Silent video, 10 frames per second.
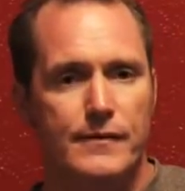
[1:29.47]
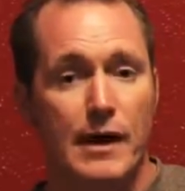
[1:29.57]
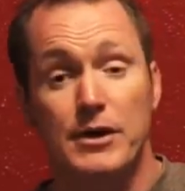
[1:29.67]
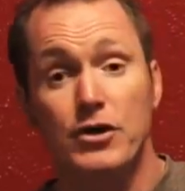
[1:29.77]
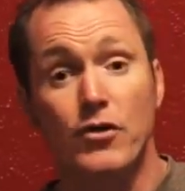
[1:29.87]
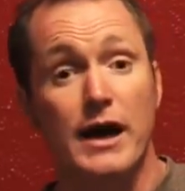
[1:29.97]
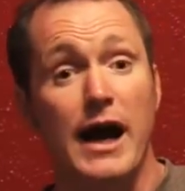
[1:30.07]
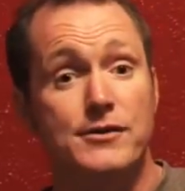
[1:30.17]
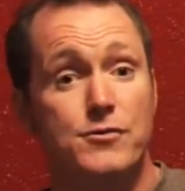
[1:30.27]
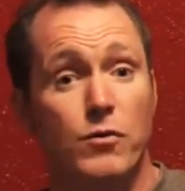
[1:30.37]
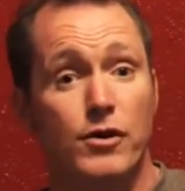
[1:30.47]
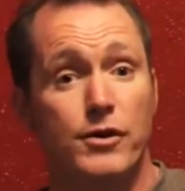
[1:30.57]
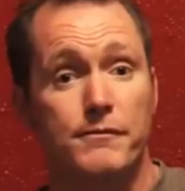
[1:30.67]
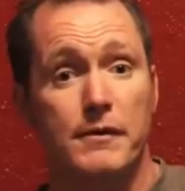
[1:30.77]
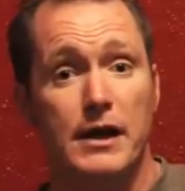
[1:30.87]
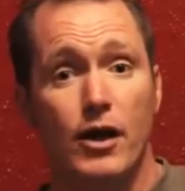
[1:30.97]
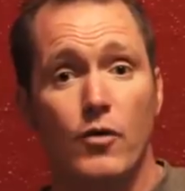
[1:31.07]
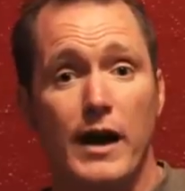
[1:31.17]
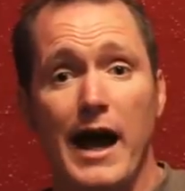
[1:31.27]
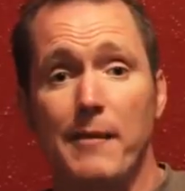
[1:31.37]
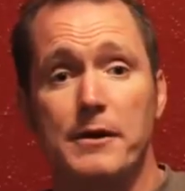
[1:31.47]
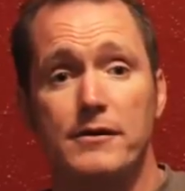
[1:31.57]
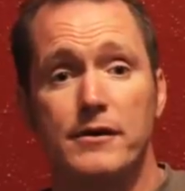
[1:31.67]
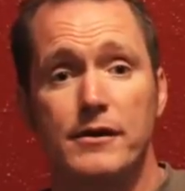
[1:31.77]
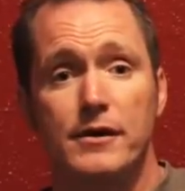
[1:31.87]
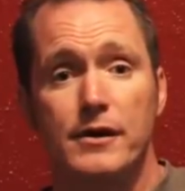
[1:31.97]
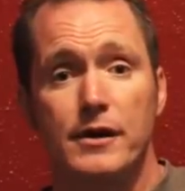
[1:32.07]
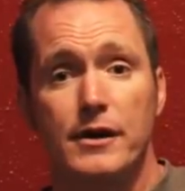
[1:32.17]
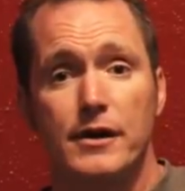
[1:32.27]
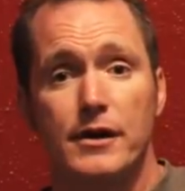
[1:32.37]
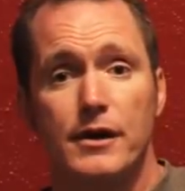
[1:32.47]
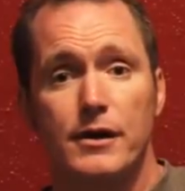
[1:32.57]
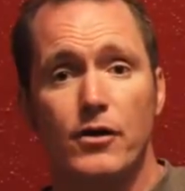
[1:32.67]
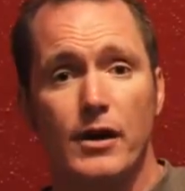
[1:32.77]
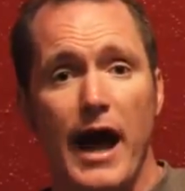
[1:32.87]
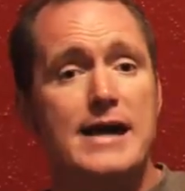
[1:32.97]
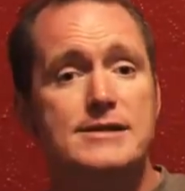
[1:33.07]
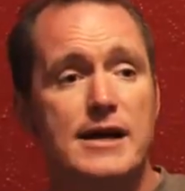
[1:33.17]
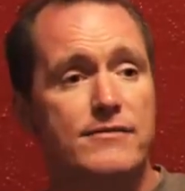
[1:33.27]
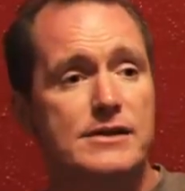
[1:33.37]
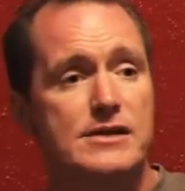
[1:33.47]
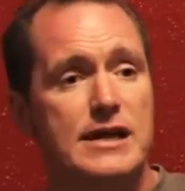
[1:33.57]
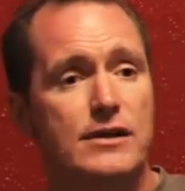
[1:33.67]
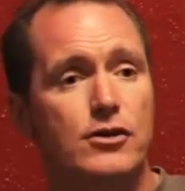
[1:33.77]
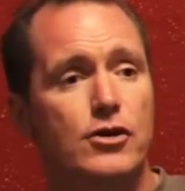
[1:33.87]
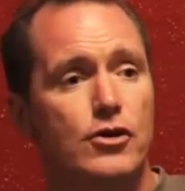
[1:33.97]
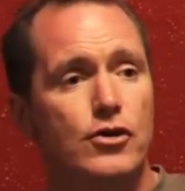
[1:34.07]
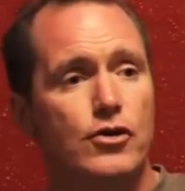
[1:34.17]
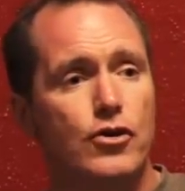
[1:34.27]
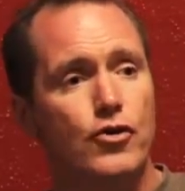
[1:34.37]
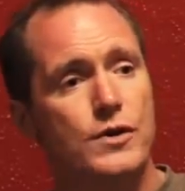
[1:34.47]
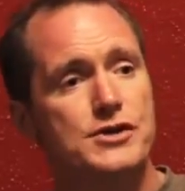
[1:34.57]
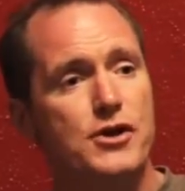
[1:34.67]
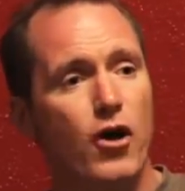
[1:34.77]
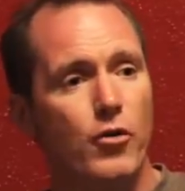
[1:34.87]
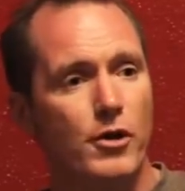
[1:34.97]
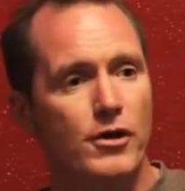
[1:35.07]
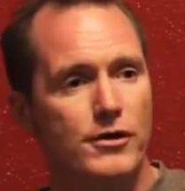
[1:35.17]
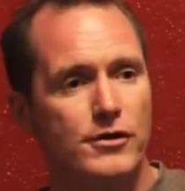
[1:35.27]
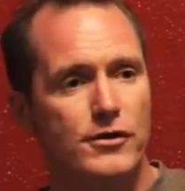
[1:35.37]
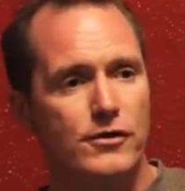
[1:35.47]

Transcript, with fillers: I mean, you go to God's Word. What happened? You go to Acts 17. Who was noble?